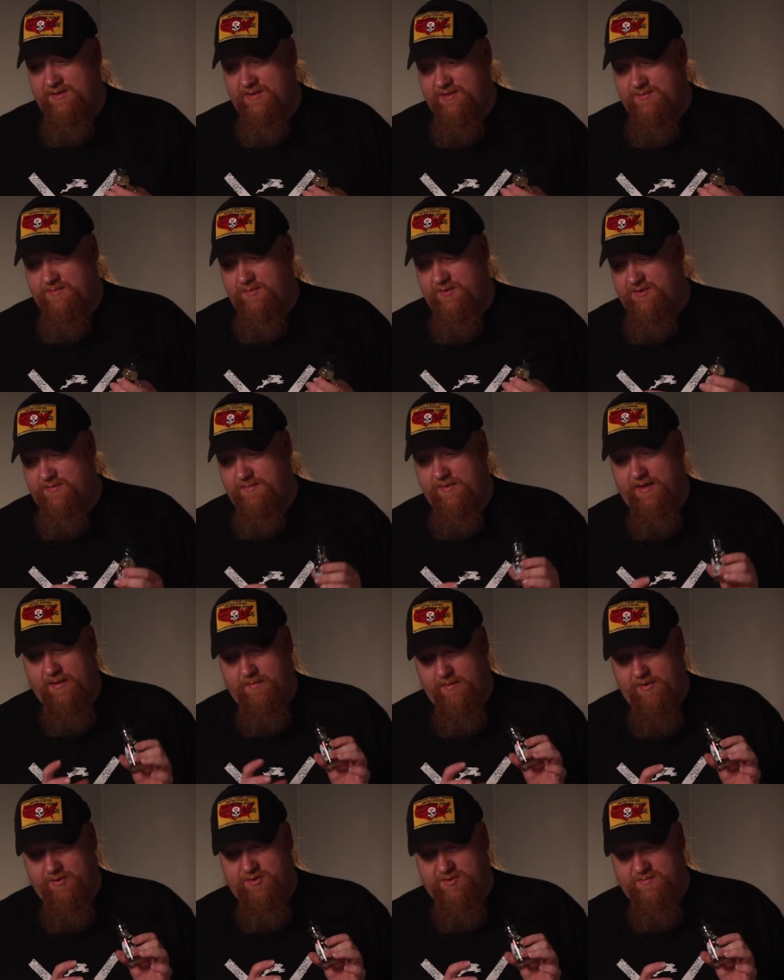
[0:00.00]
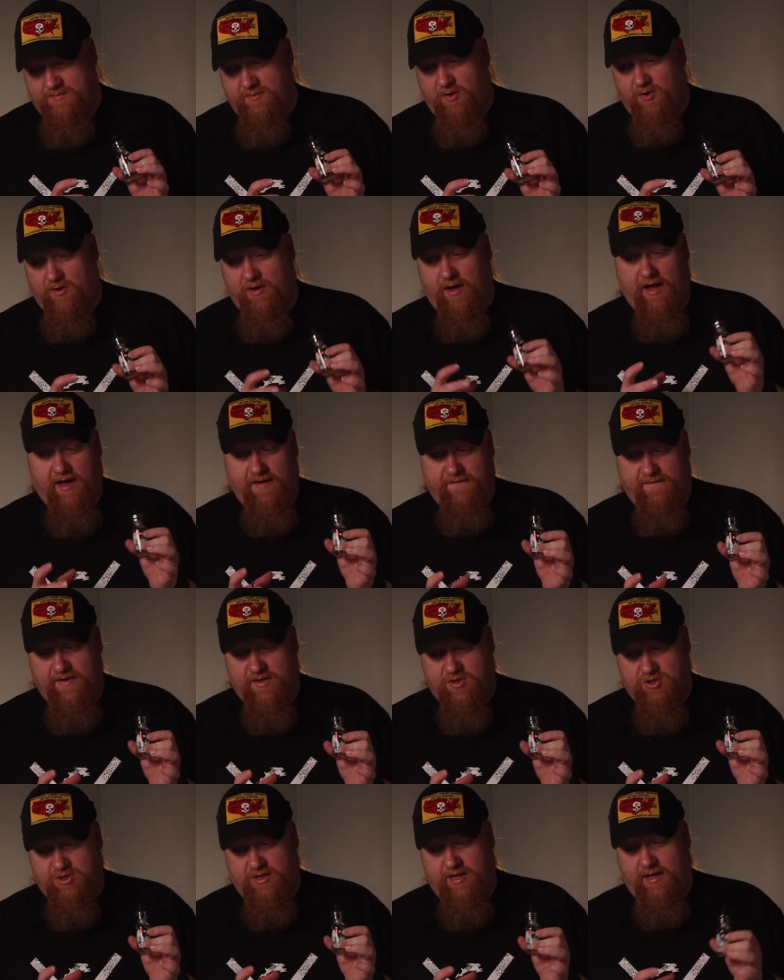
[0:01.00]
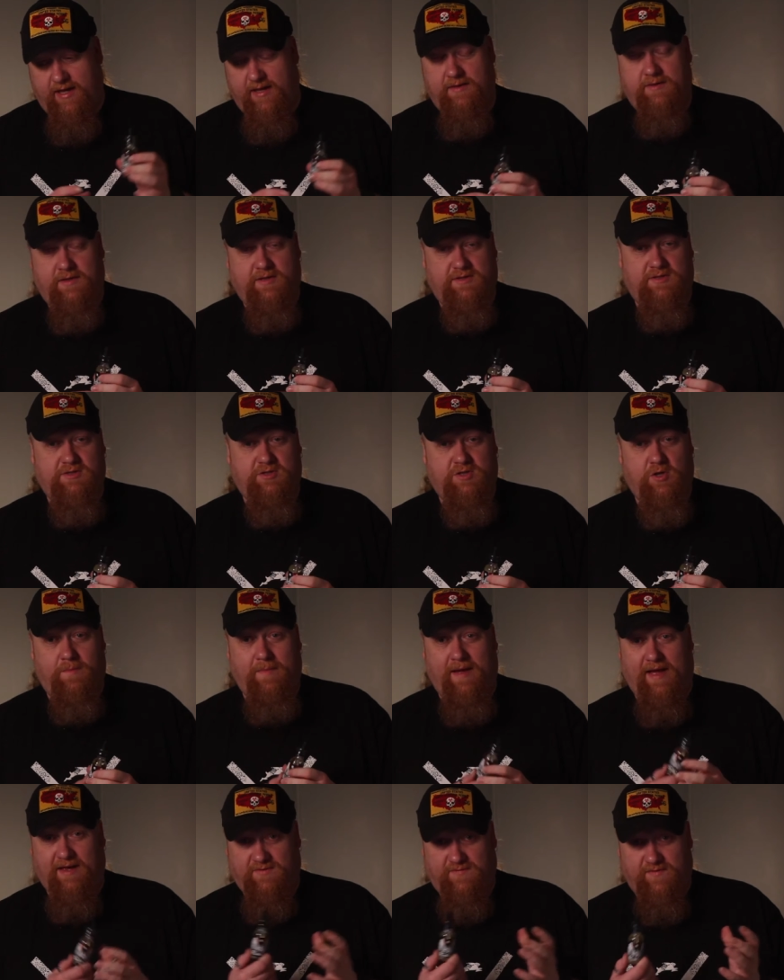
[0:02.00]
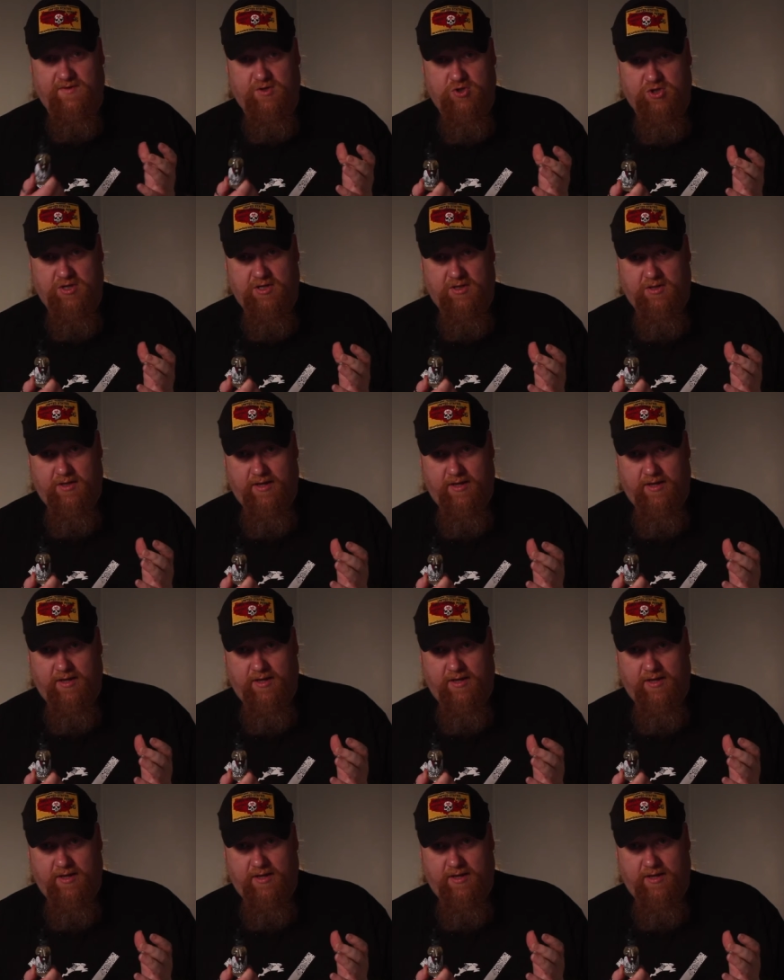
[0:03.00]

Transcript: that it's supposed to be Mother's Milk High V G. This is their max V G